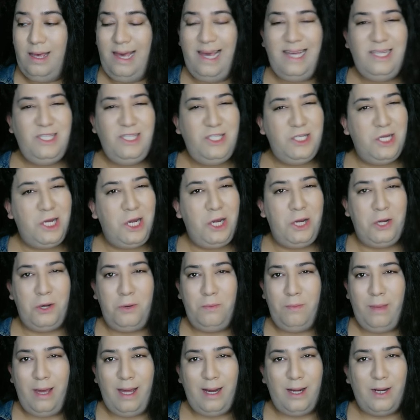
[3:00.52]
He should have
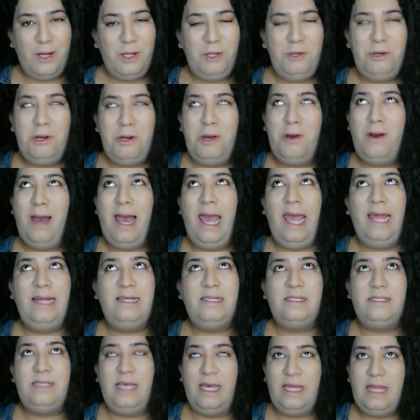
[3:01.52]
known better. You know, I hate
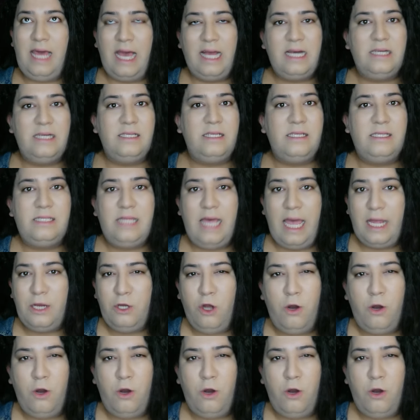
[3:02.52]
to say that because it's like